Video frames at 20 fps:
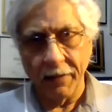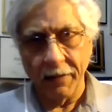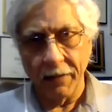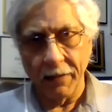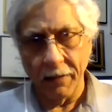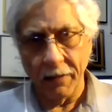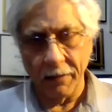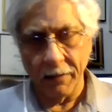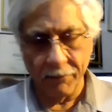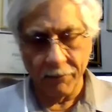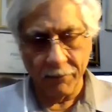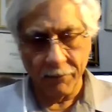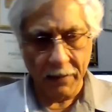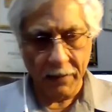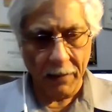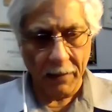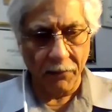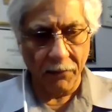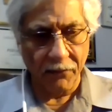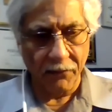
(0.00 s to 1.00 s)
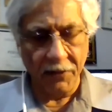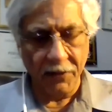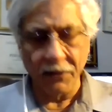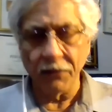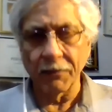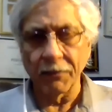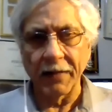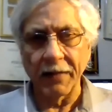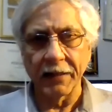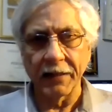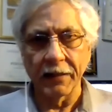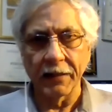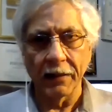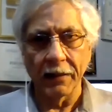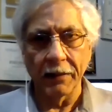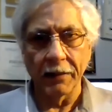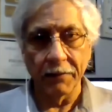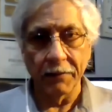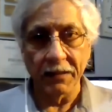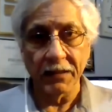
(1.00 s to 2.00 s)
a couple of friends of mine
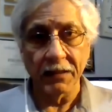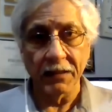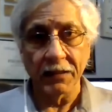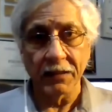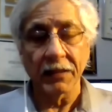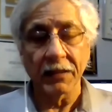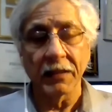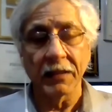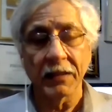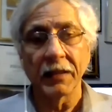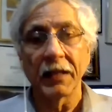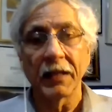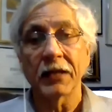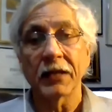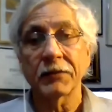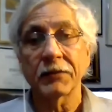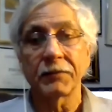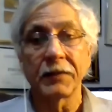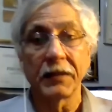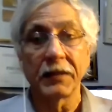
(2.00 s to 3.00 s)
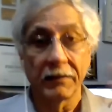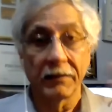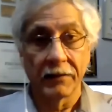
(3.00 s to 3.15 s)
in business, and they asked me